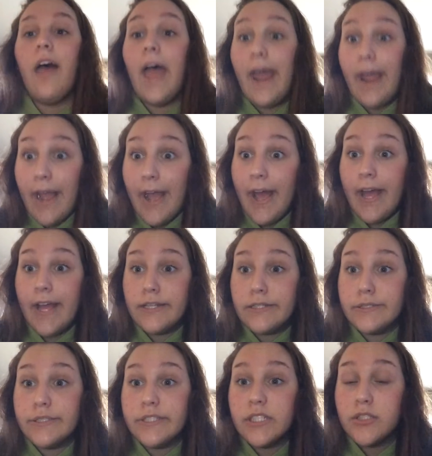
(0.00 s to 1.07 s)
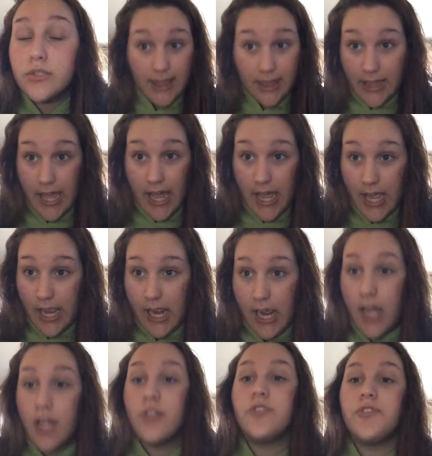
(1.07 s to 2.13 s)
and
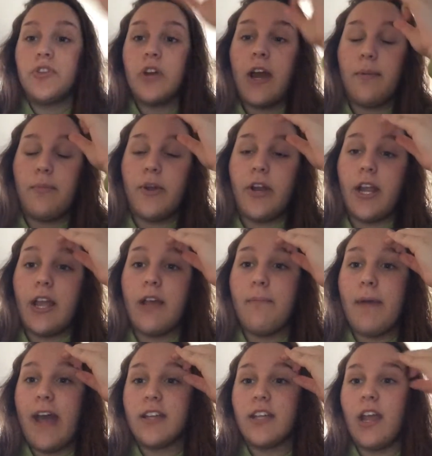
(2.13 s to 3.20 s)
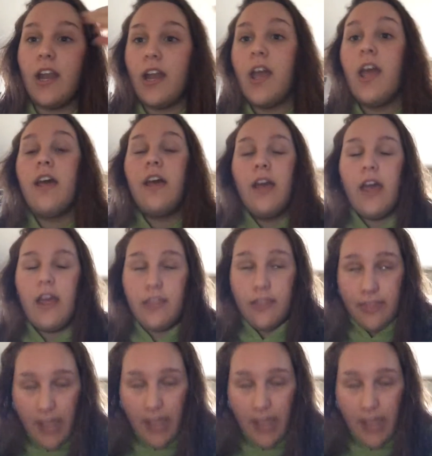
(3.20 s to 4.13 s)
they tried putting it back in, and